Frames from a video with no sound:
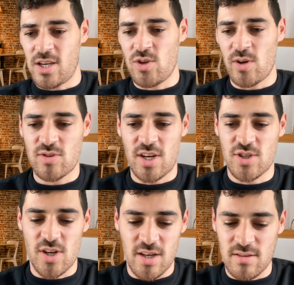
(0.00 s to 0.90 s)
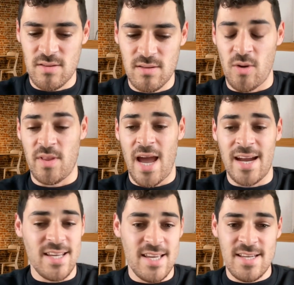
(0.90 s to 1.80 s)
Could you also touch on the
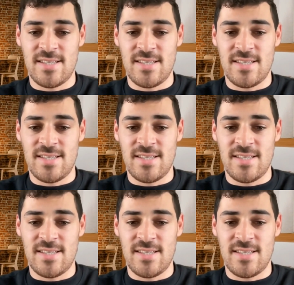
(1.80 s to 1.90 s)
IDEs